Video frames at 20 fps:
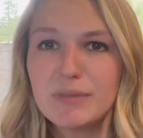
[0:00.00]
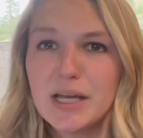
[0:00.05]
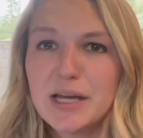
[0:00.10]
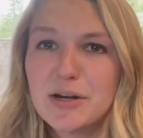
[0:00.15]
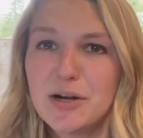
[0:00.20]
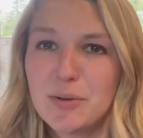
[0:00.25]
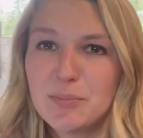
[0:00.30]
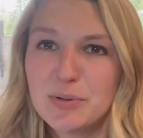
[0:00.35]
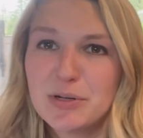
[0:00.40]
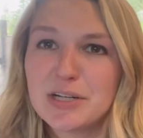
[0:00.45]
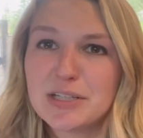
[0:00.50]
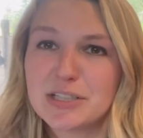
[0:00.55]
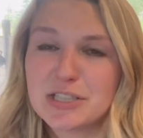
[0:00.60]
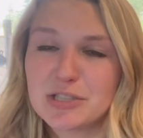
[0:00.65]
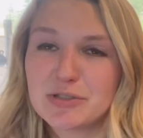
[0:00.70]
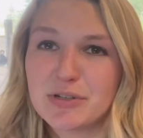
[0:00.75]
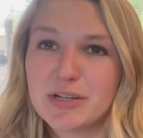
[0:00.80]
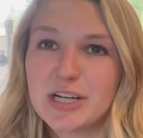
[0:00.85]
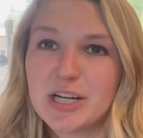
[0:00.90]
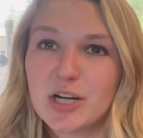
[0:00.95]
And I'll put on the
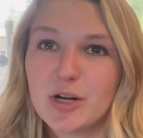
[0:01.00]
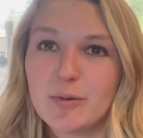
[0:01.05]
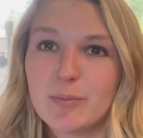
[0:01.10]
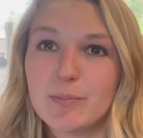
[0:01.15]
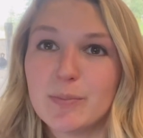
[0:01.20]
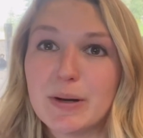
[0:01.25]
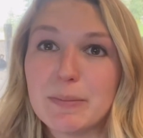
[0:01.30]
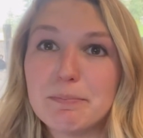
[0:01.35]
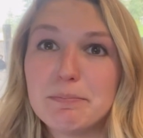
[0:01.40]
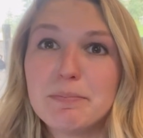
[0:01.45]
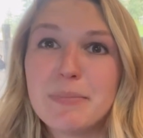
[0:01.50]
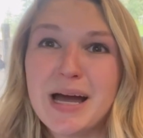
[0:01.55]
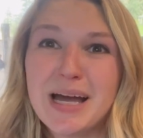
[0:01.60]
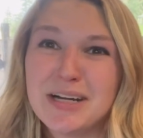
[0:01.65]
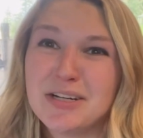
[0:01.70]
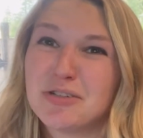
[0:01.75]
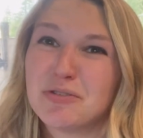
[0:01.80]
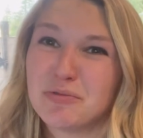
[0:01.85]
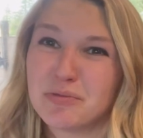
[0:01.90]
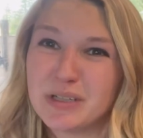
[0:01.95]
screen here, but
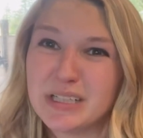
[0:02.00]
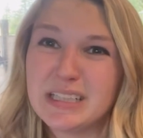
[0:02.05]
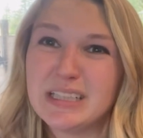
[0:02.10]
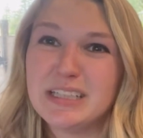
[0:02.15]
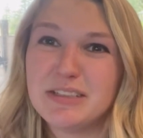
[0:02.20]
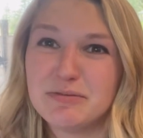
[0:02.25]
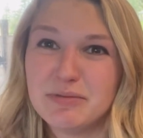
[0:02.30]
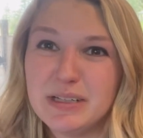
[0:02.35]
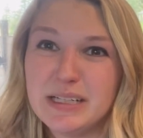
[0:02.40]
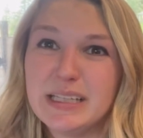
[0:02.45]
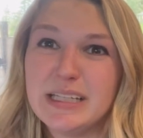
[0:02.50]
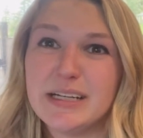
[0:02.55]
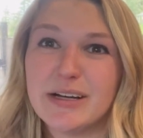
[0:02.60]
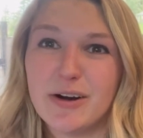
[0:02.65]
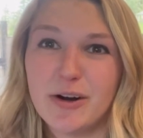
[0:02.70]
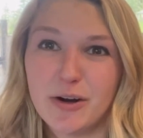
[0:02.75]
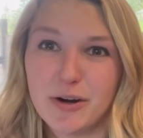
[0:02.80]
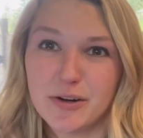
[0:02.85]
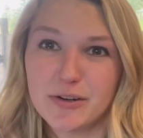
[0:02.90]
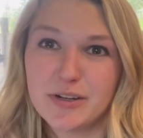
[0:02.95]
mine are really, really
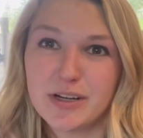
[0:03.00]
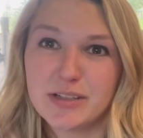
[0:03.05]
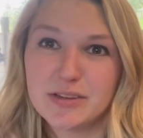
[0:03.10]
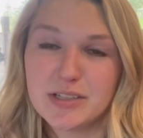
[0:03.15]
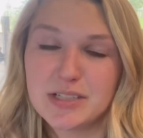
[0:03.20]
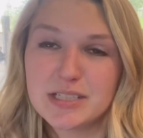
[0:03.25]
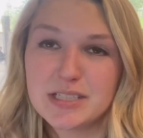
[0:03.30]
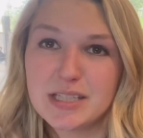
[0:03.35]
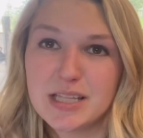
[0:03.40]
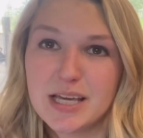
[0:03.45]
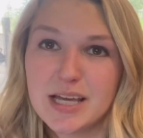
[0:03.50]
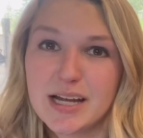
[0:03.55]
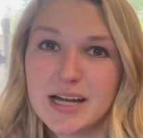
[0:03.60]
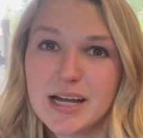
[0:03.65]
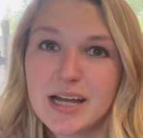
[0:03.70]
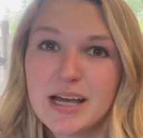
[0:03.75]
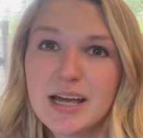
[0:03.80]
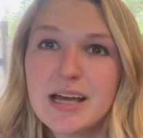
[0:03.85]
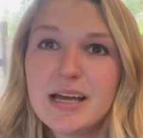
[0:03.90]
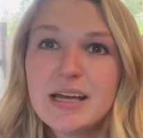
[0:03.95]
hard on this
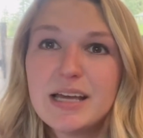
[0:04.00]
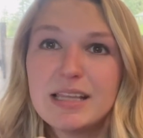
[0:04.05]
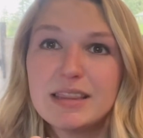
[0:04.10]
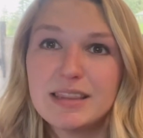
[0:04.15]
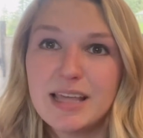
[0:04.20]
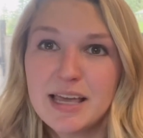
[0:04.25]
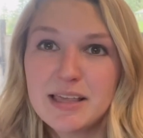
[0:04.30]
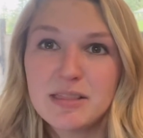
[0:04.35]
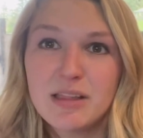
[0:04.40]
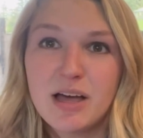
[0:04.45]
thing. They